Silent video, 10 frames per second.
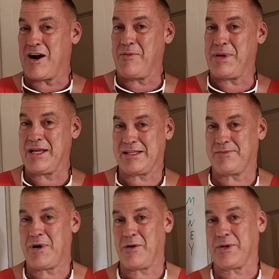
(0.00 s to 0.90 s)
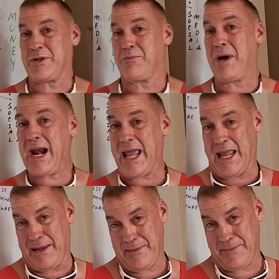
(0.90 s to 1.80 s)
are being smart with their
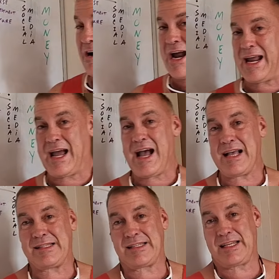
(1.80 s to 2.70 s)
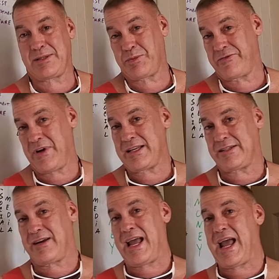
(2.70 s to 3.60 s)
money. All right, guys, this is
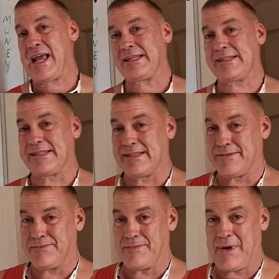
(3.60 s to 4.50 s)
Professor Ace.